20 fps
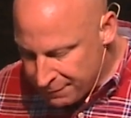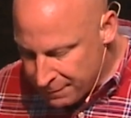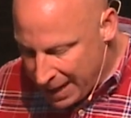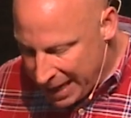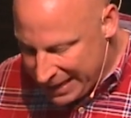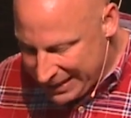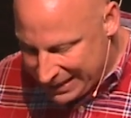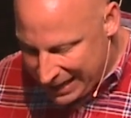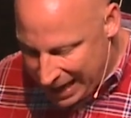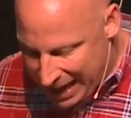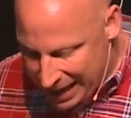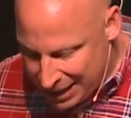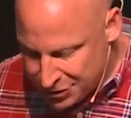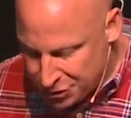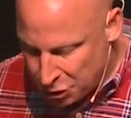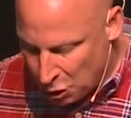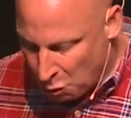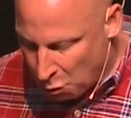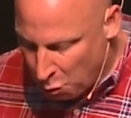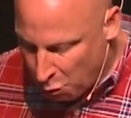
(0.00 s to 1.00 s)
my
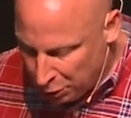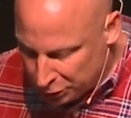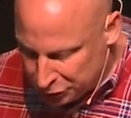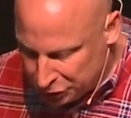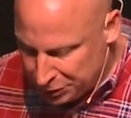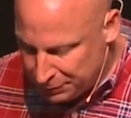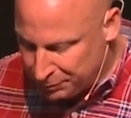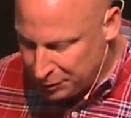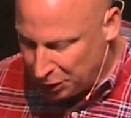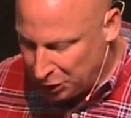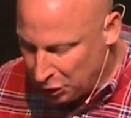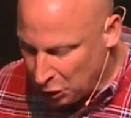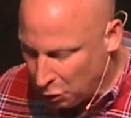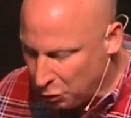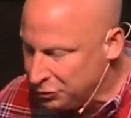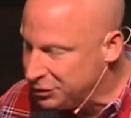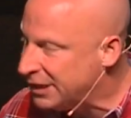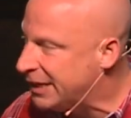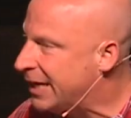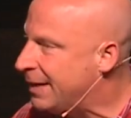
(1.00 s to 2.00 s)
gods or worship the
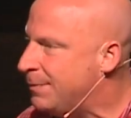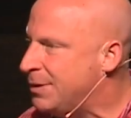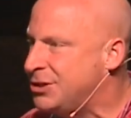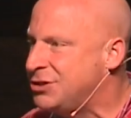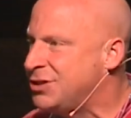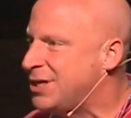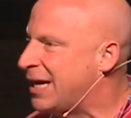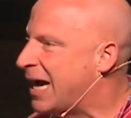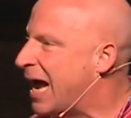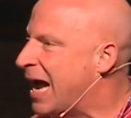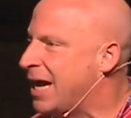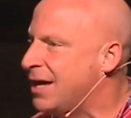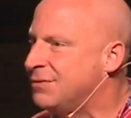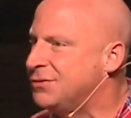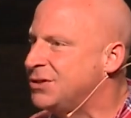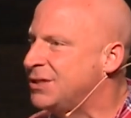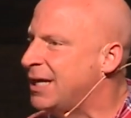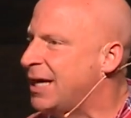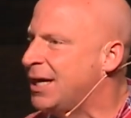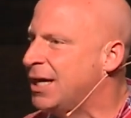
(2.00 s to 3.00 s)
golden image that I have
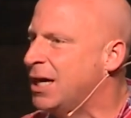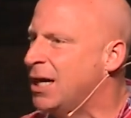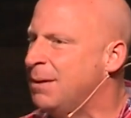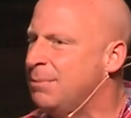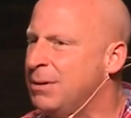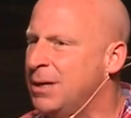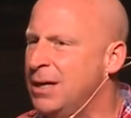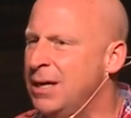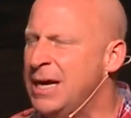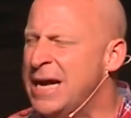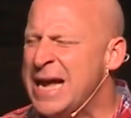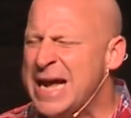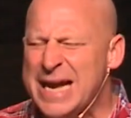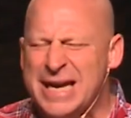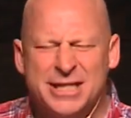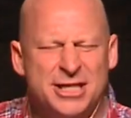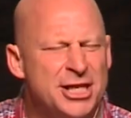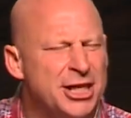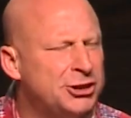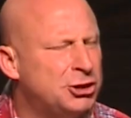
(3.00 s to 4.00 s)
set up?
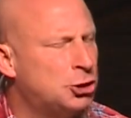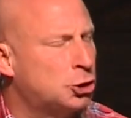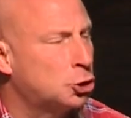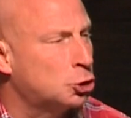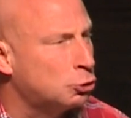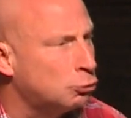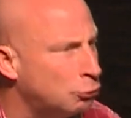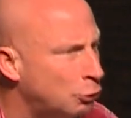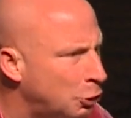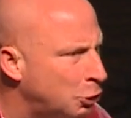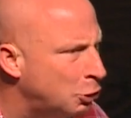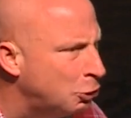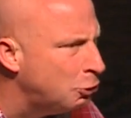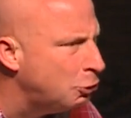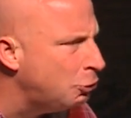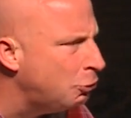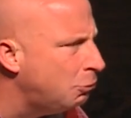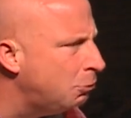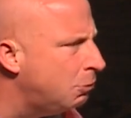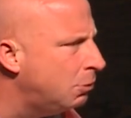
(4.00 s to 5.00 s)
Is it
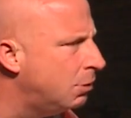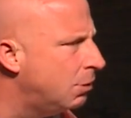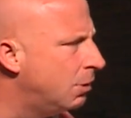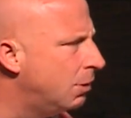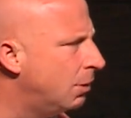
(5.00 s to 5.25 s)
true?